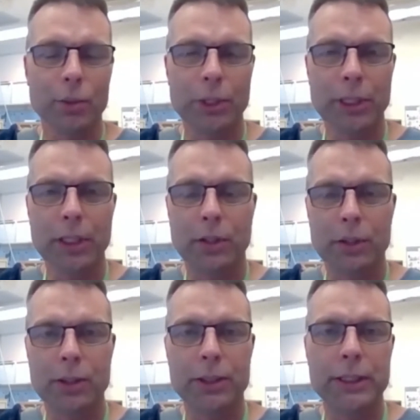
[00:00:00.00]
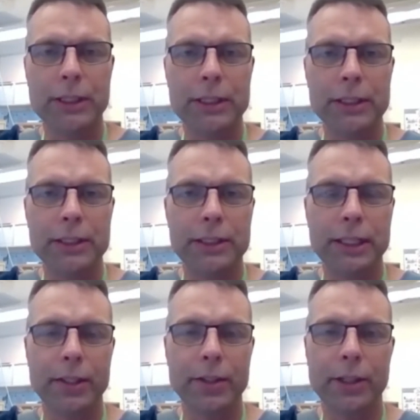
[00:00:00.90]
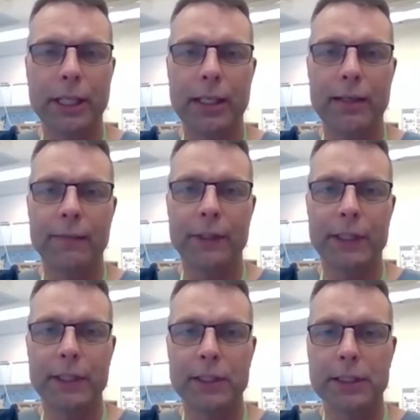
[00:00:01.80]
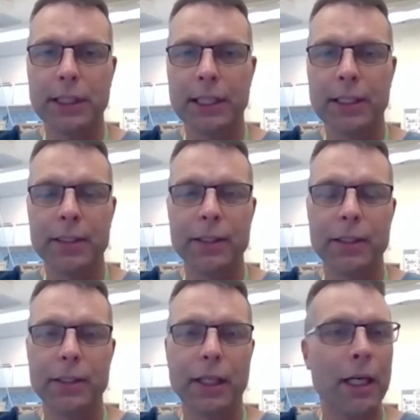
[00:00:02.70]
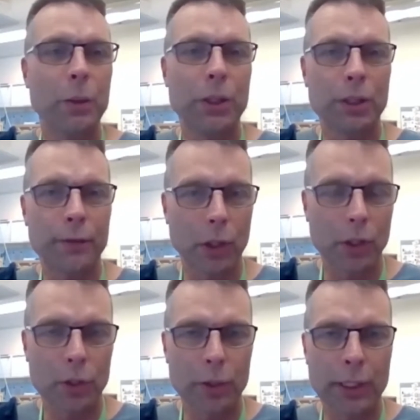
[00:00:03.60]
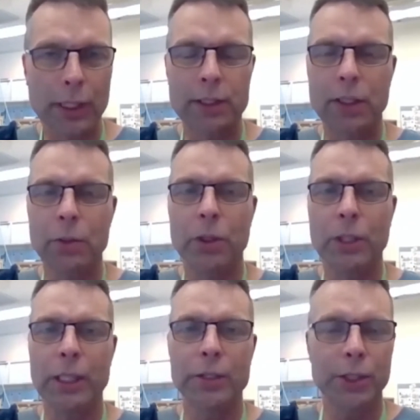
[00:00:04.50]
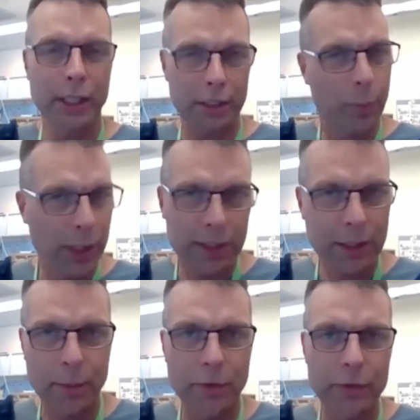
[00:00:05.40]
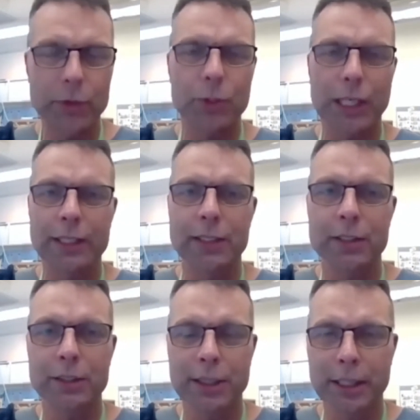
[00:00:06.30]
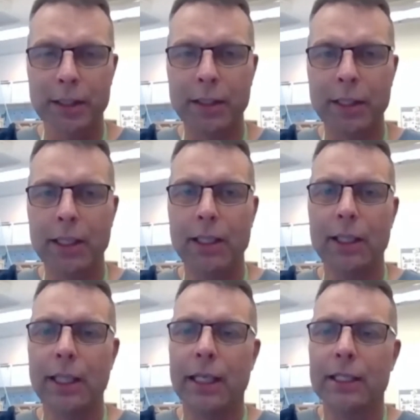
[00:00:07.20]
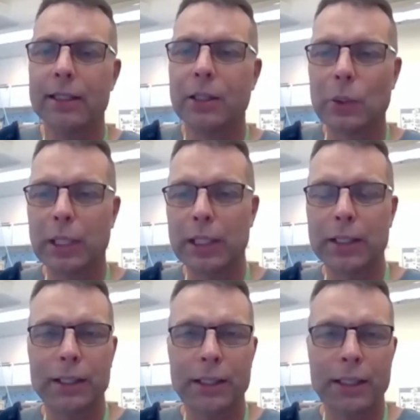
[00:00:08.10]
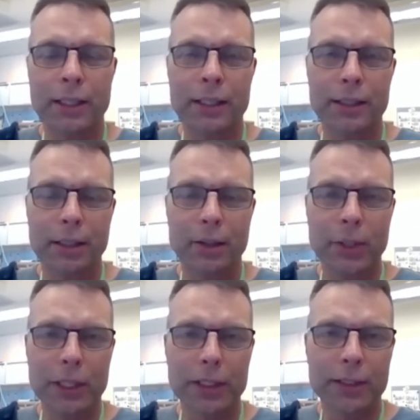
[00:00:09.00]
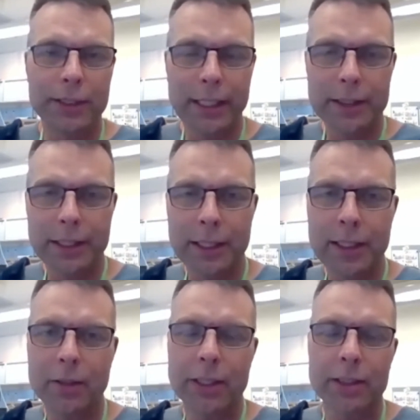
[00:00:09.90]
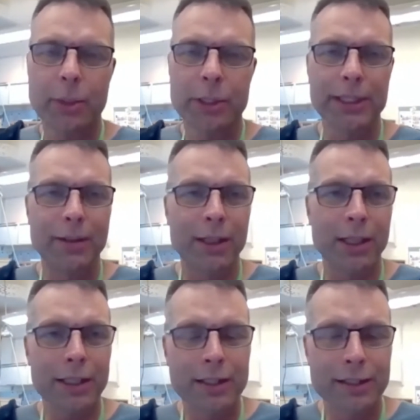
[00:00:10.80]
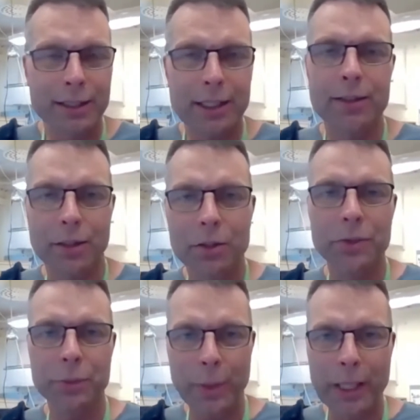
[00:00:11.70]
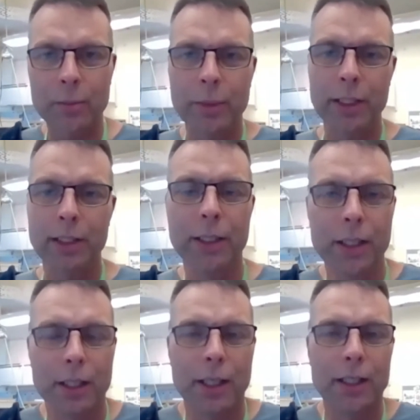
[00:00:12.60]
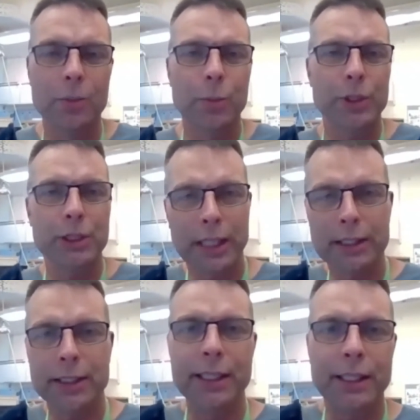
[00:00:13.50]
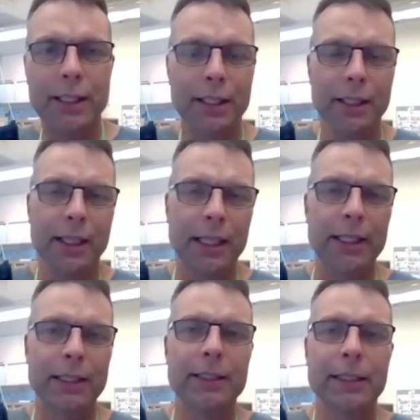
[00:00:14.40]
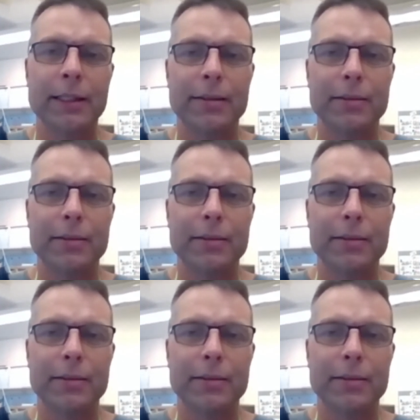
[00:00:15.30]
coding courses, there you have this hour of code and so on, and you pick some of those lessons there and look at the data and look at the material. It's just overwhelming how precisely and